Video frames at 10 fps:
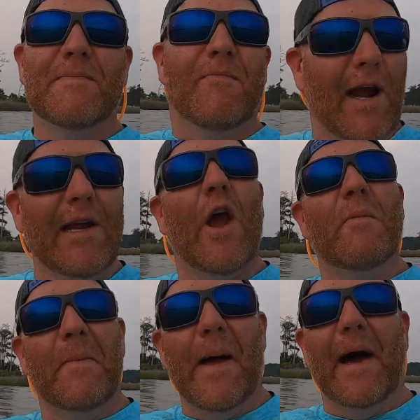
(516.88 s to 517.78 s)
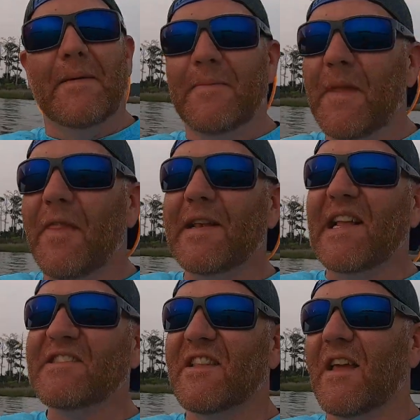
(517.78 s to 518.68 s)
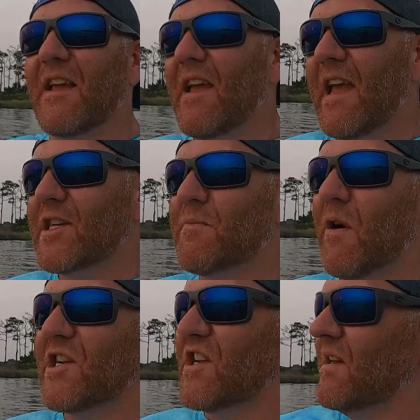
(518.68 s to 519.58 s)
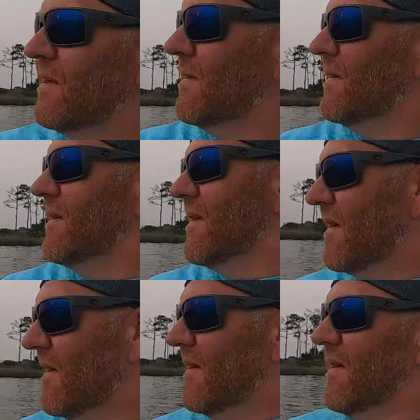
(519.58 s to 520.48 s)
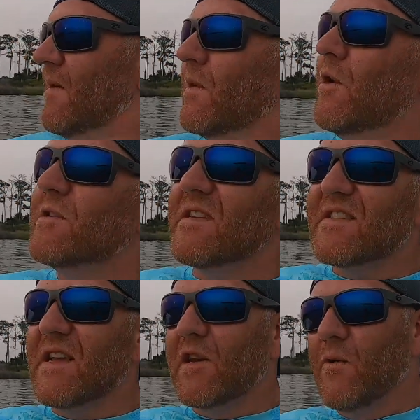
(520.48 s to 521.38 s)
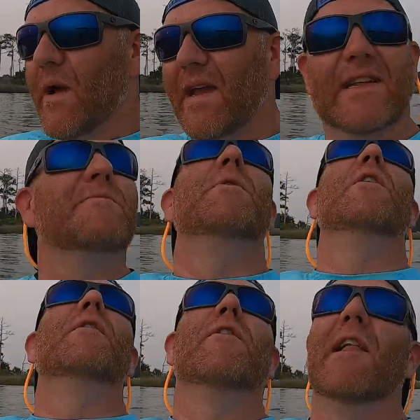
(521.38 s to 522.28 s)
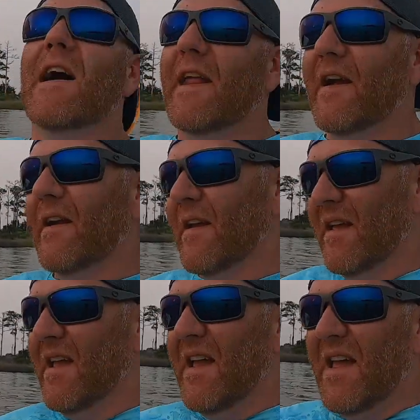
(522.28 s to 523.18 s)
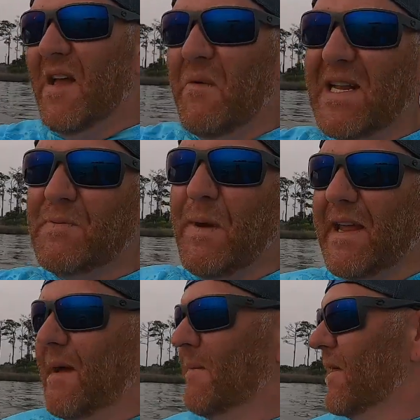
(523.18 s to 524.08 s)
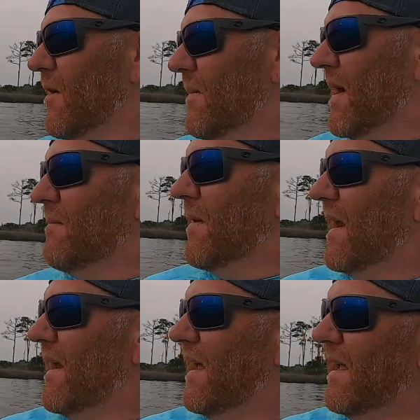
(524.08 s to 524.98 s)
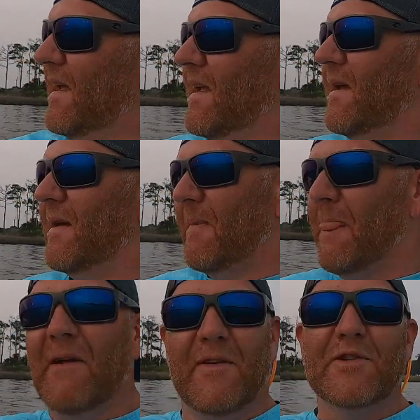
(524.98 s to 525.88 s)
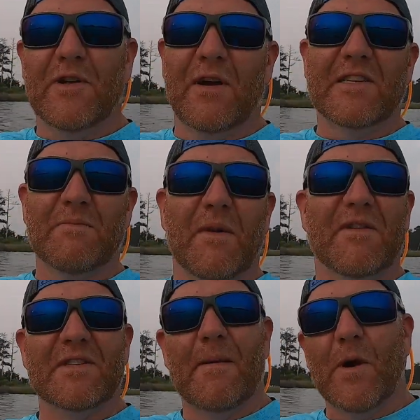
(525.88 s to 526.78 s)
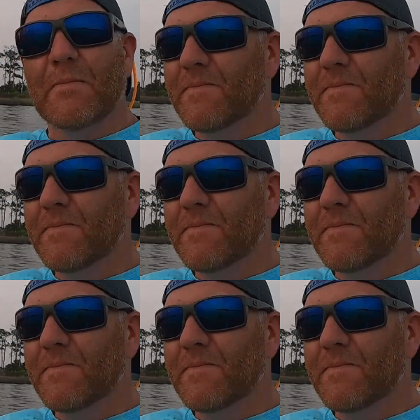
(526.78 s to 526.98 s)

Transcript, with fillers: Brighten home about. I think that's the expression. We're losing the sun quick. It's beautiful out here. Wind's picking up a little bit, but feels good. It's the middle of the summer.